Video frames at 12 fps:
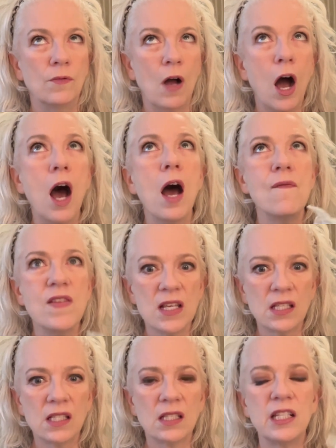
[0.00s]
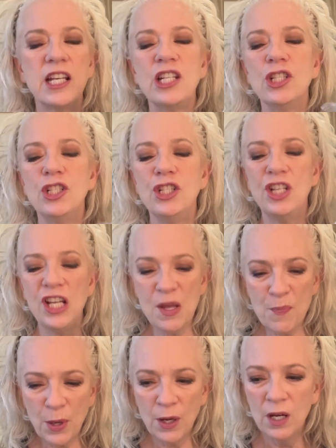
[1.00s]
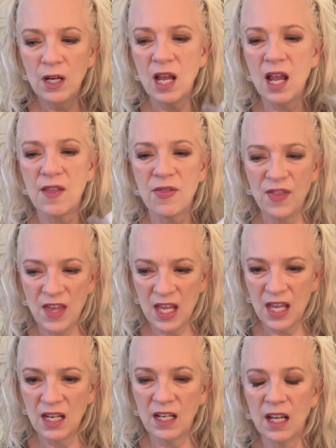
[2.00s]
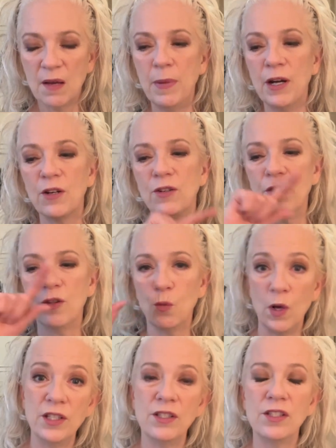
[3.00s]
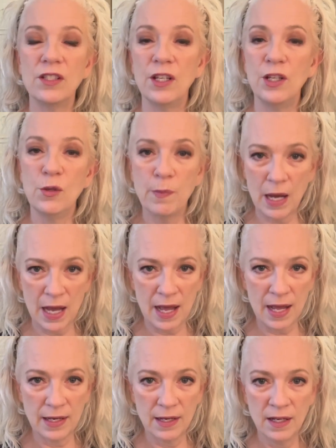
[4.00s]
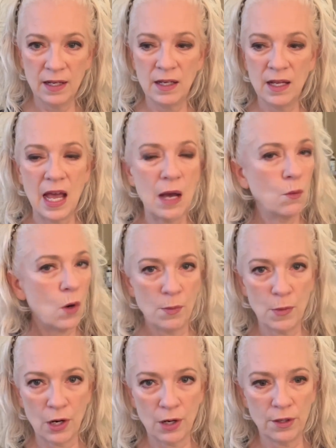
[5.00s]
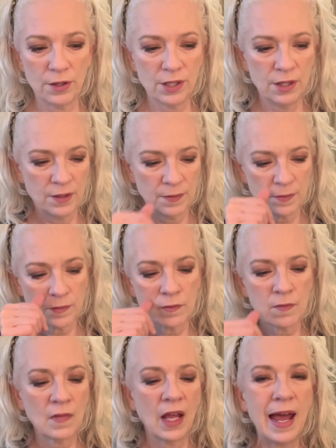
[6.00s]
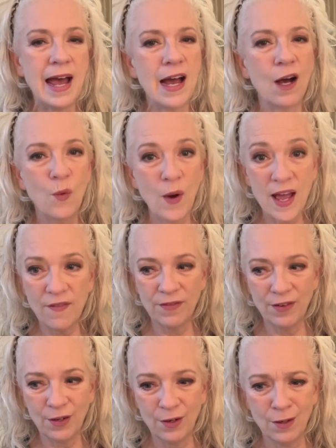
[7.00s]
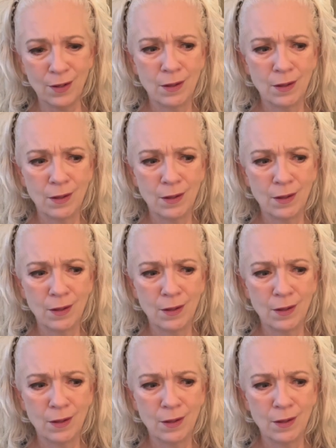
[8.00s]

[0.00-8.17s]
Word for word: obviously cheap and thin compared to the ones that you buy at Walmart. However,